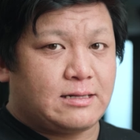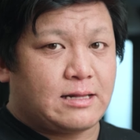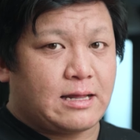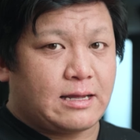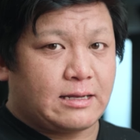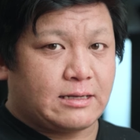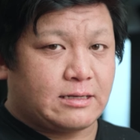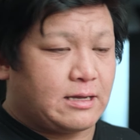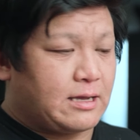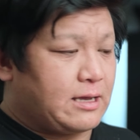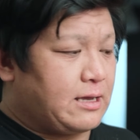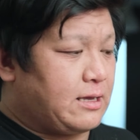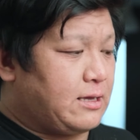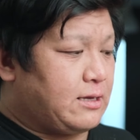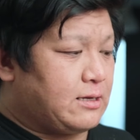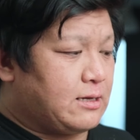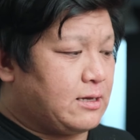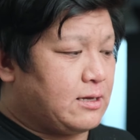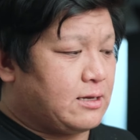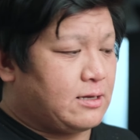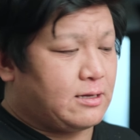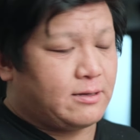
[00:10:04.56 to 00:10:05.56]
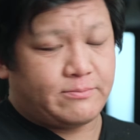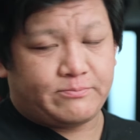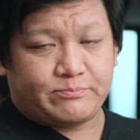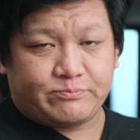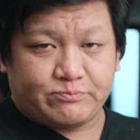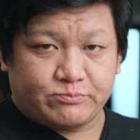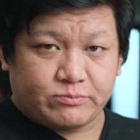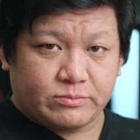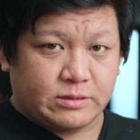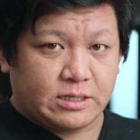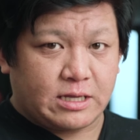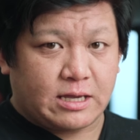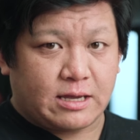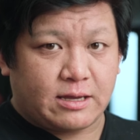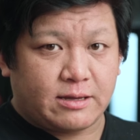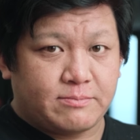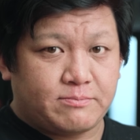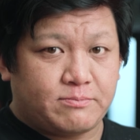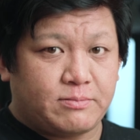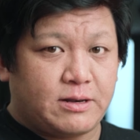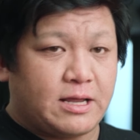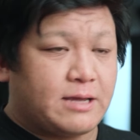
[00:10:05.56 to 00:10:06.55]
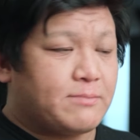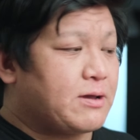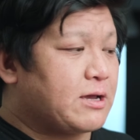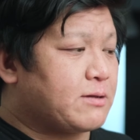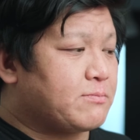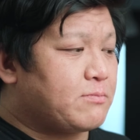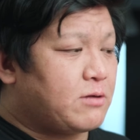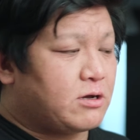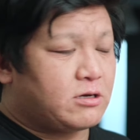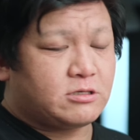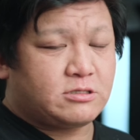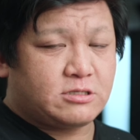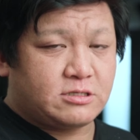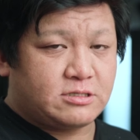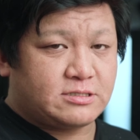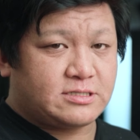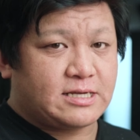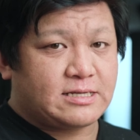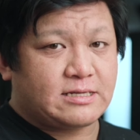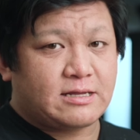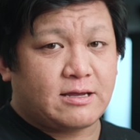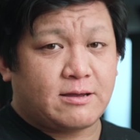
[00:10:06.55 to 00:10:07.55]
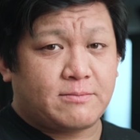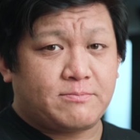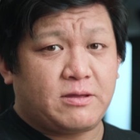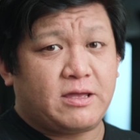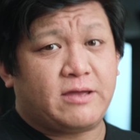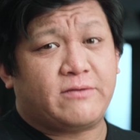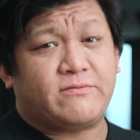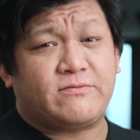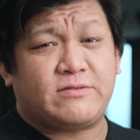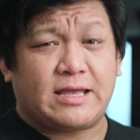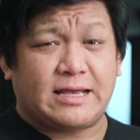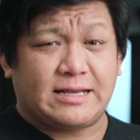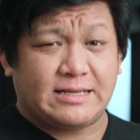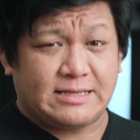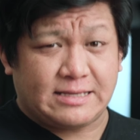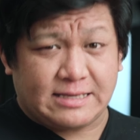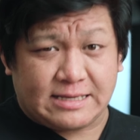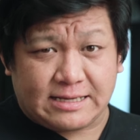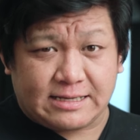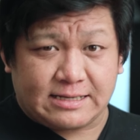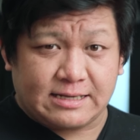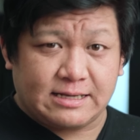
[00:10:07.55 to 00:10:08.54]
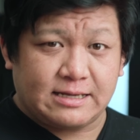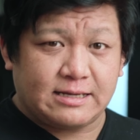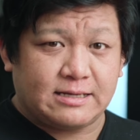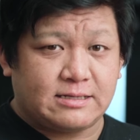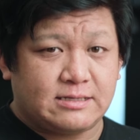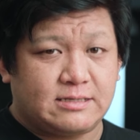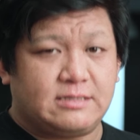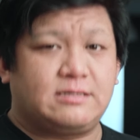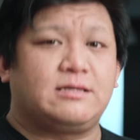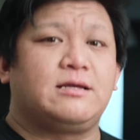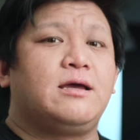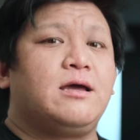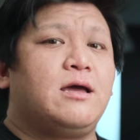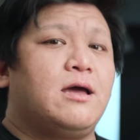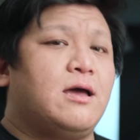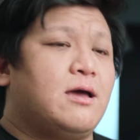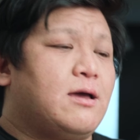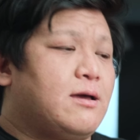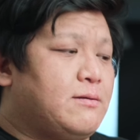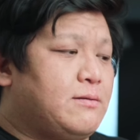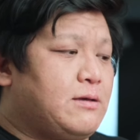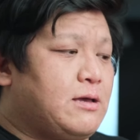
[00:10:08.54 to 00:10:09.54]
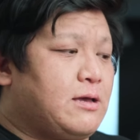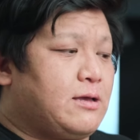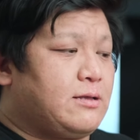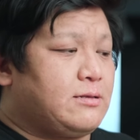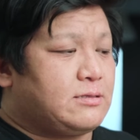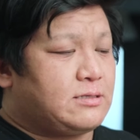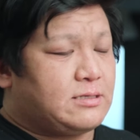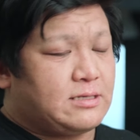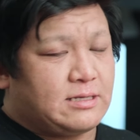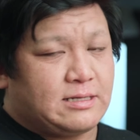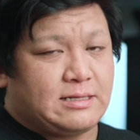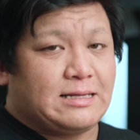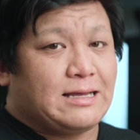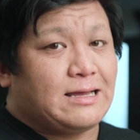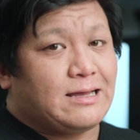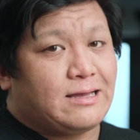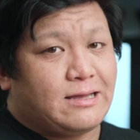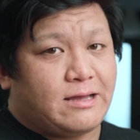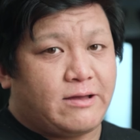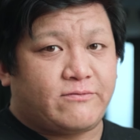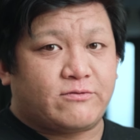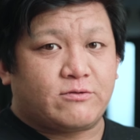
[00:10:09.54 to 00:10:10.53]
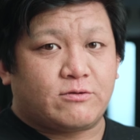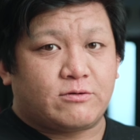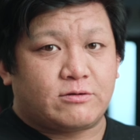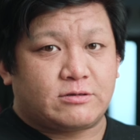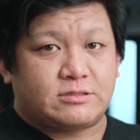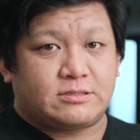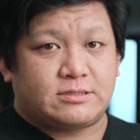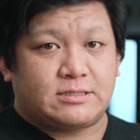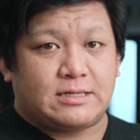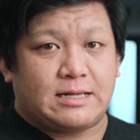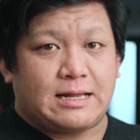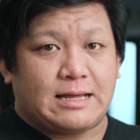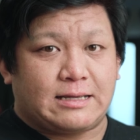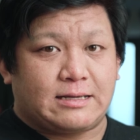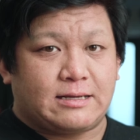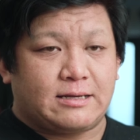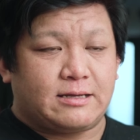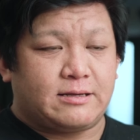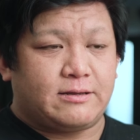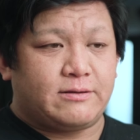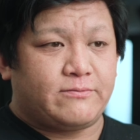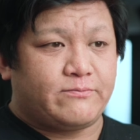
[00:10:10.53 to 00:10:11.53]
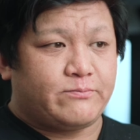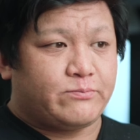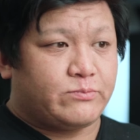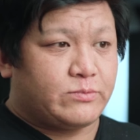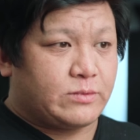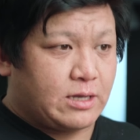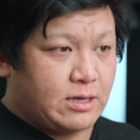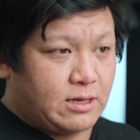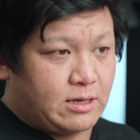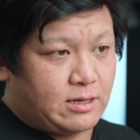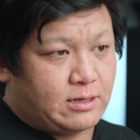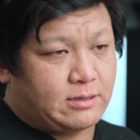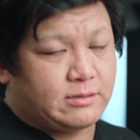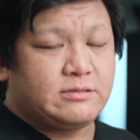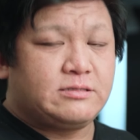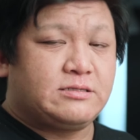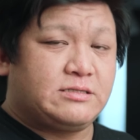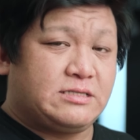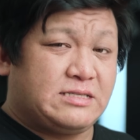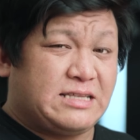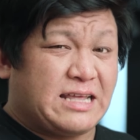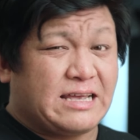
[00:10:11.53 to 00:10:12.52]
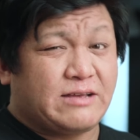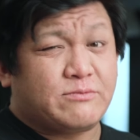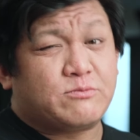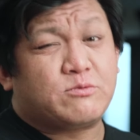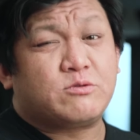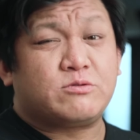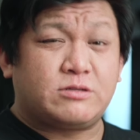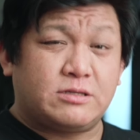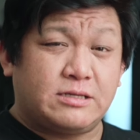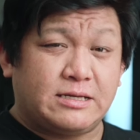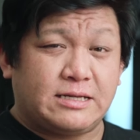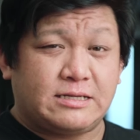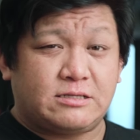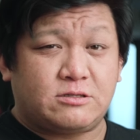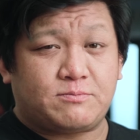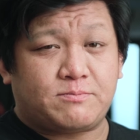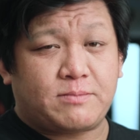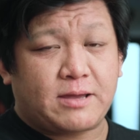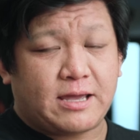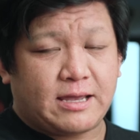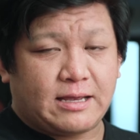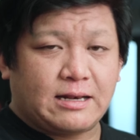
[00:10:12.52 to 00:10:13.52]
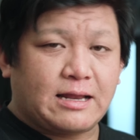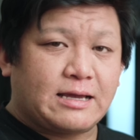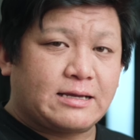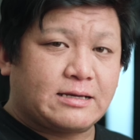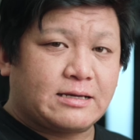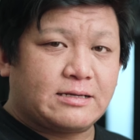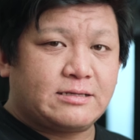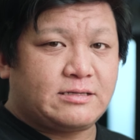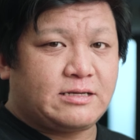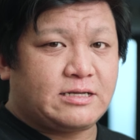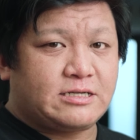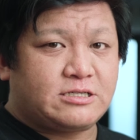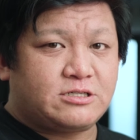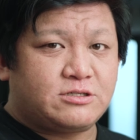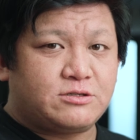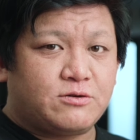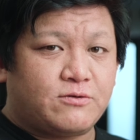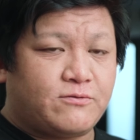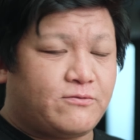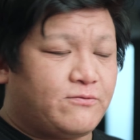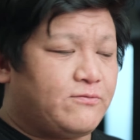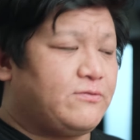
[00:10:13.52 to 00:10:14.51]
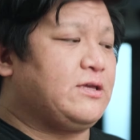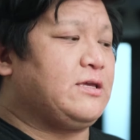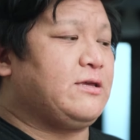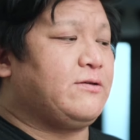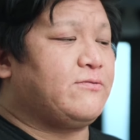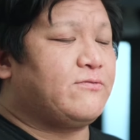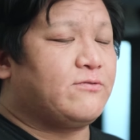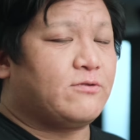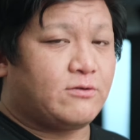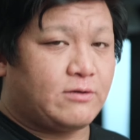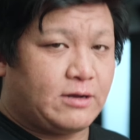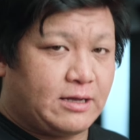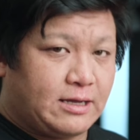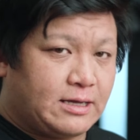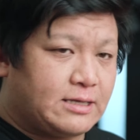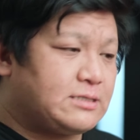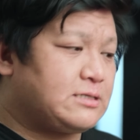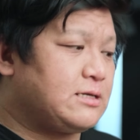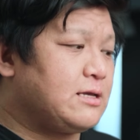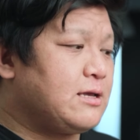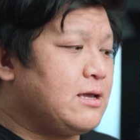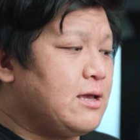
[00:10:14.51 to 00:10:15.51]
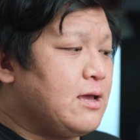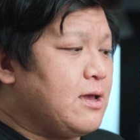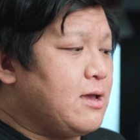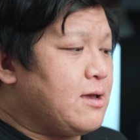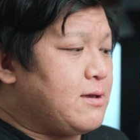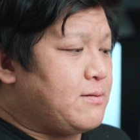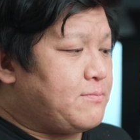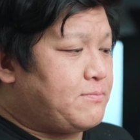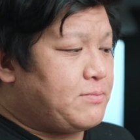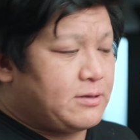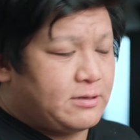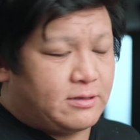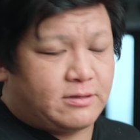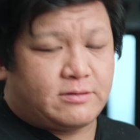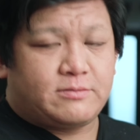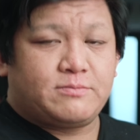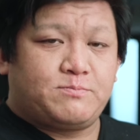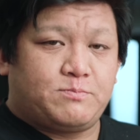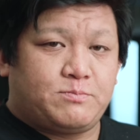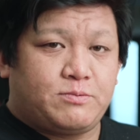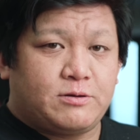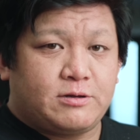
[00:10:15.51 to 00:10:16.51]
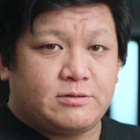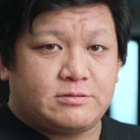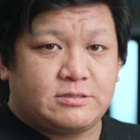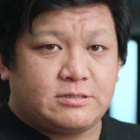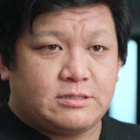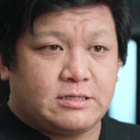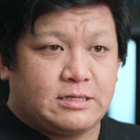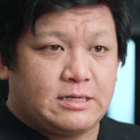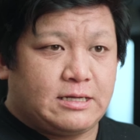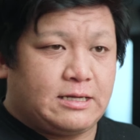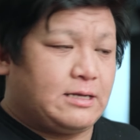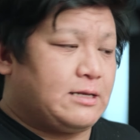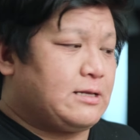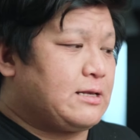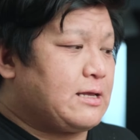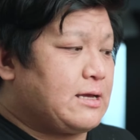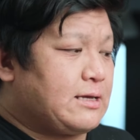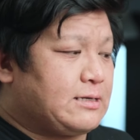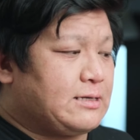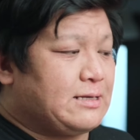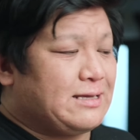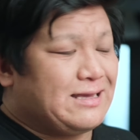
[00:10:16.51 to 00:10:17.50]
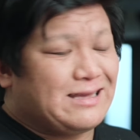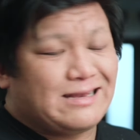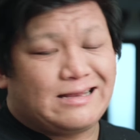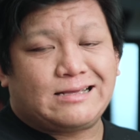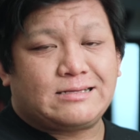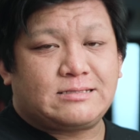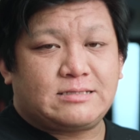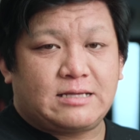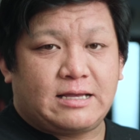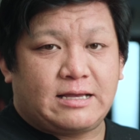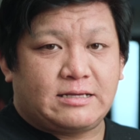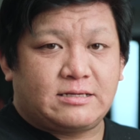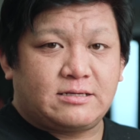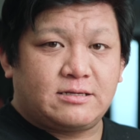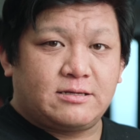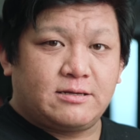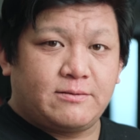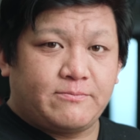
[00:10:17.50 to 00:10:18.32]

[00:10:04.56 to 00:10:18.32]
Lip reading: like a yeah, playback monitor setup if they need it. And of course, like they would need to pay like an additional fee for it, but personally, like, it is a